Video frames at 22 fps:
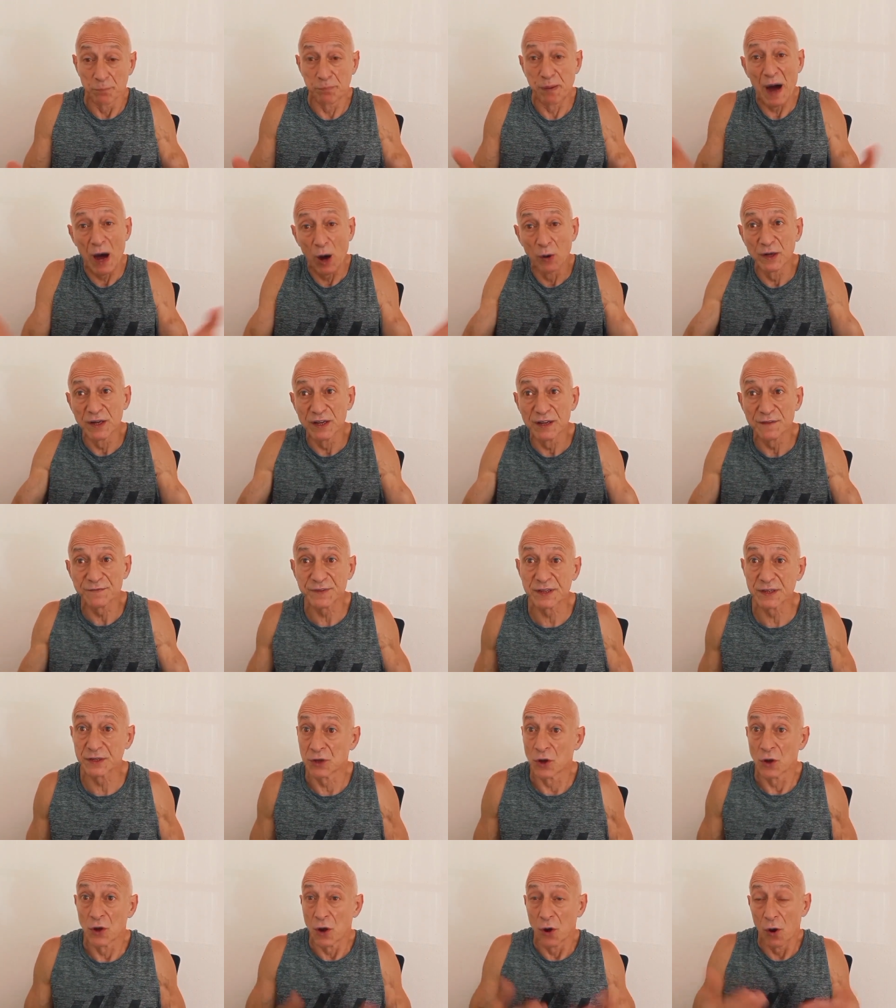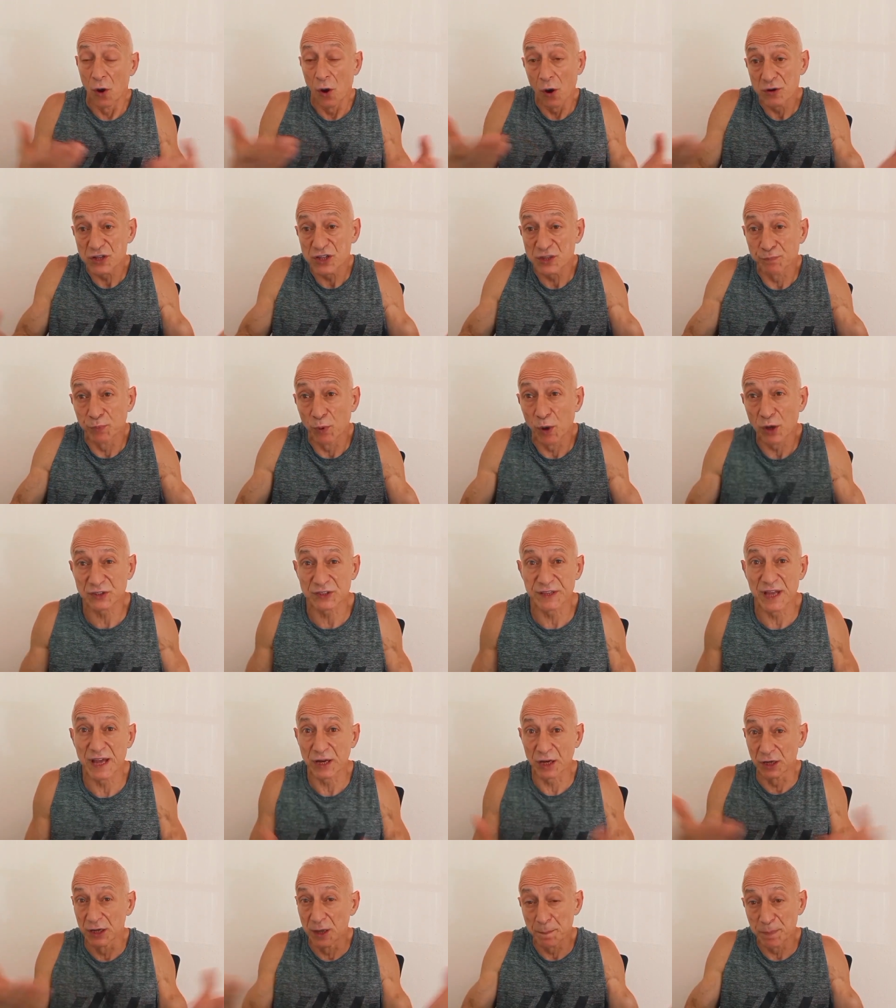powerlifting or in sports
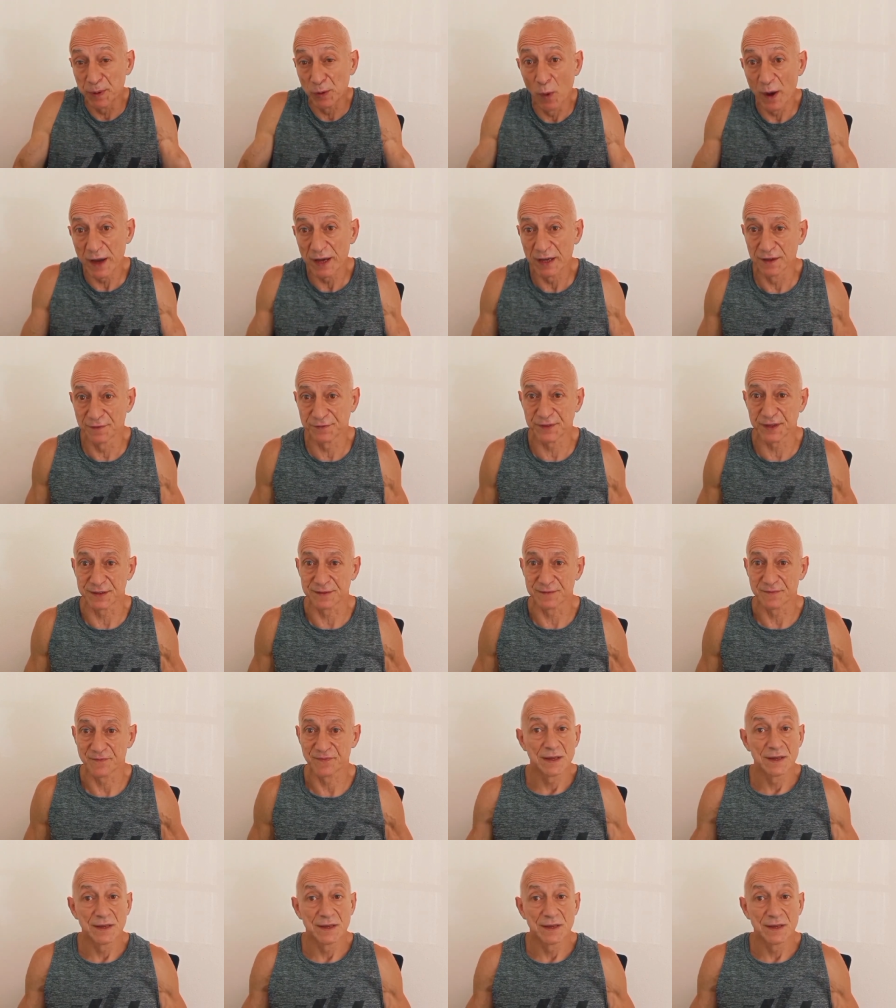like Olympic weightlifting.